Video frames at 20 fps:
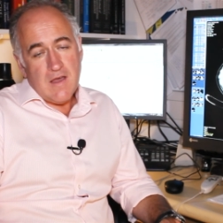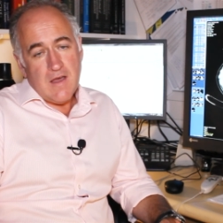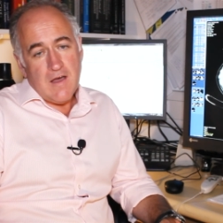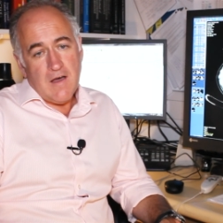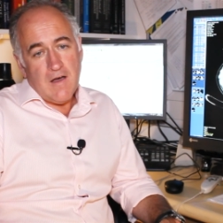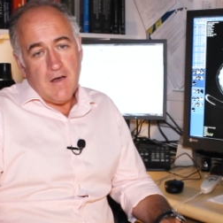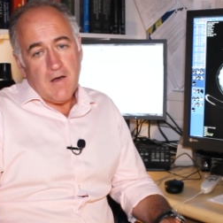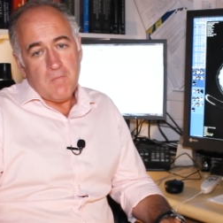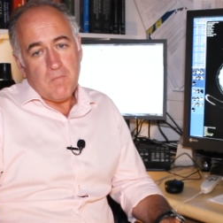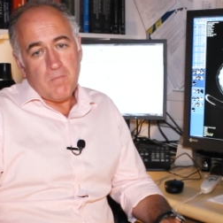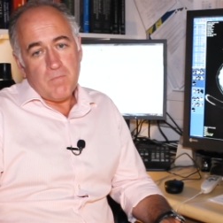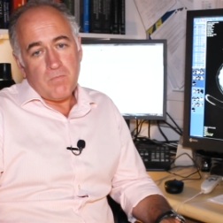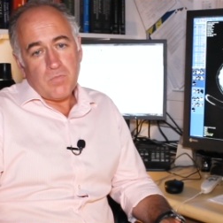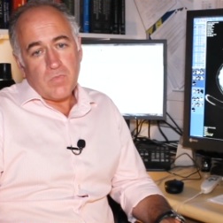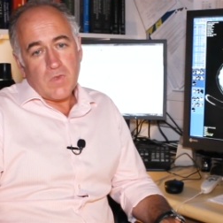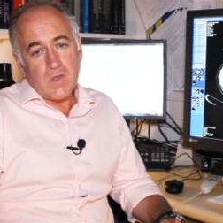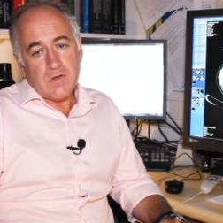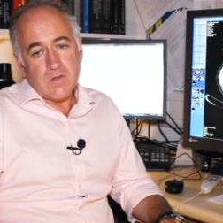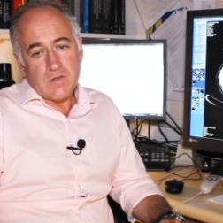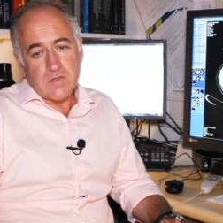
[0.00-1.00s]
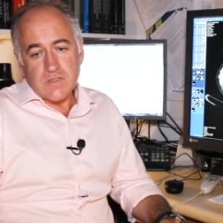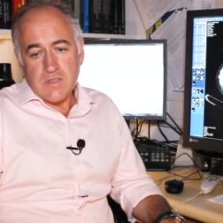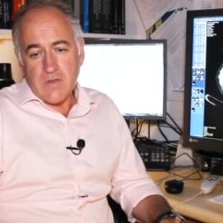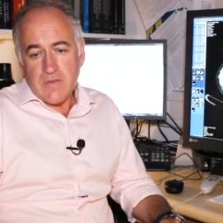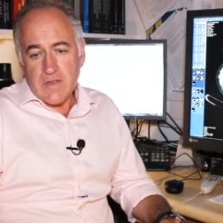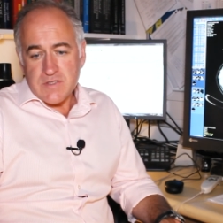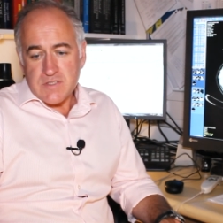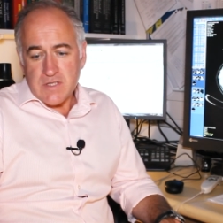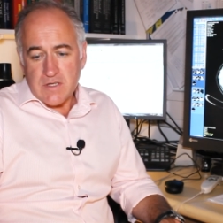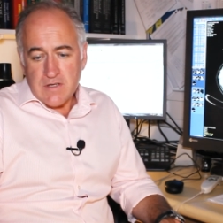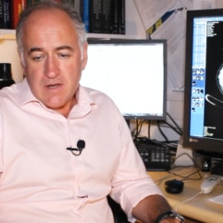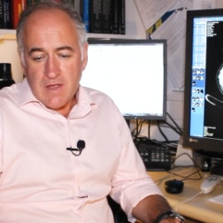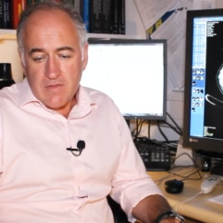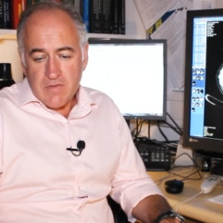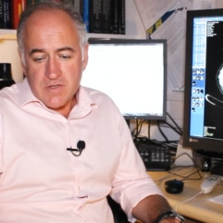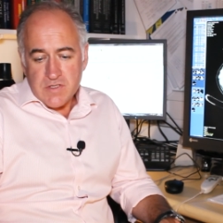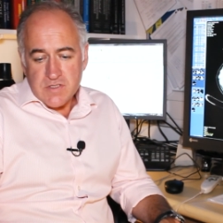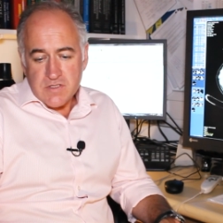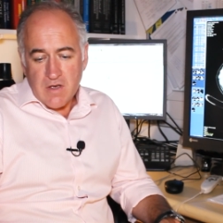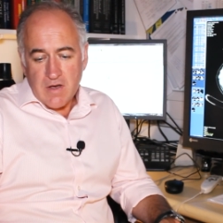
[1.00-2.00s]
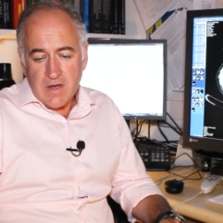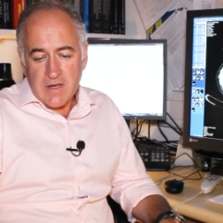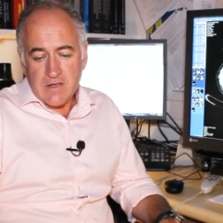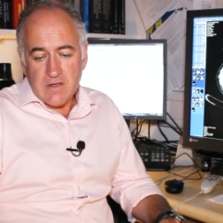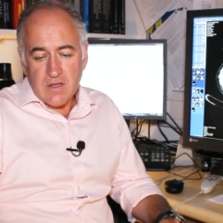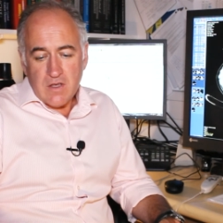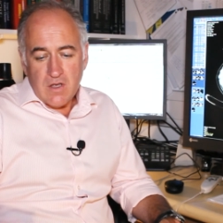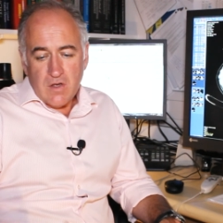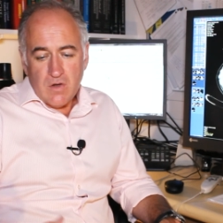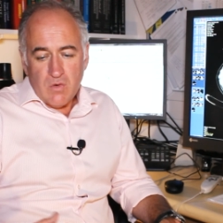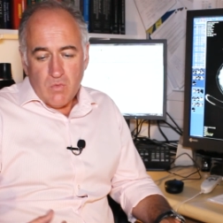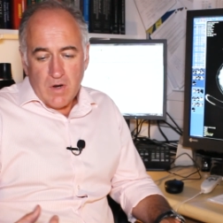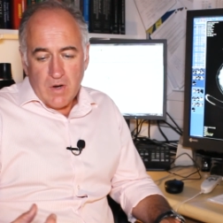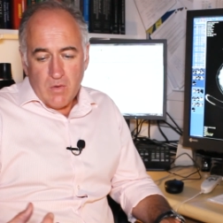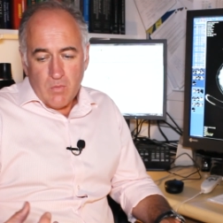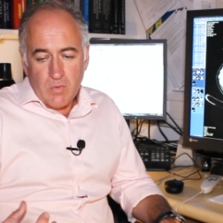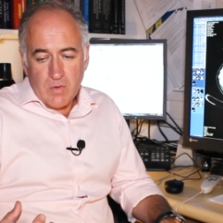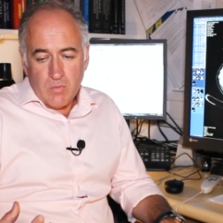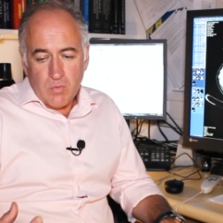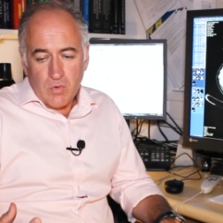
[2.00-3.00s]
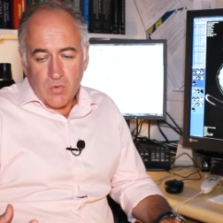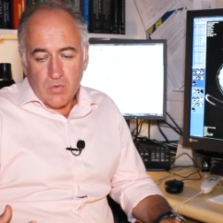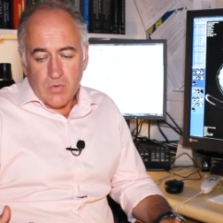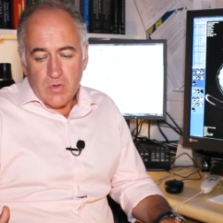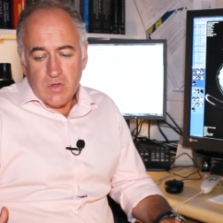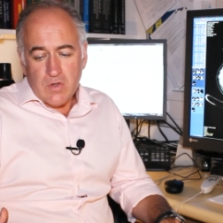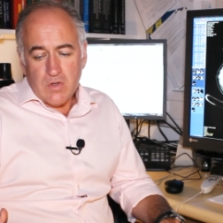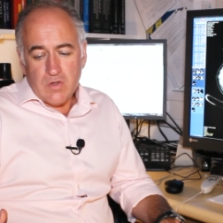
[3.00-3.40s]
And so that's another site where we will